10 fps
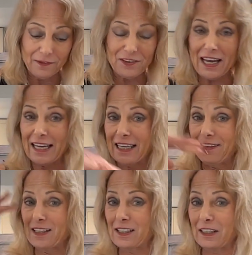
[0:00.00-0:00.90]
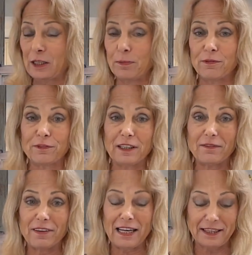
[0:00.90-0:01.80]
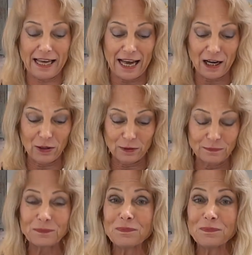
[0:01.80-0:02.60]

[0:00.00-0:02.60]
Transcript: taking this leap of faith out.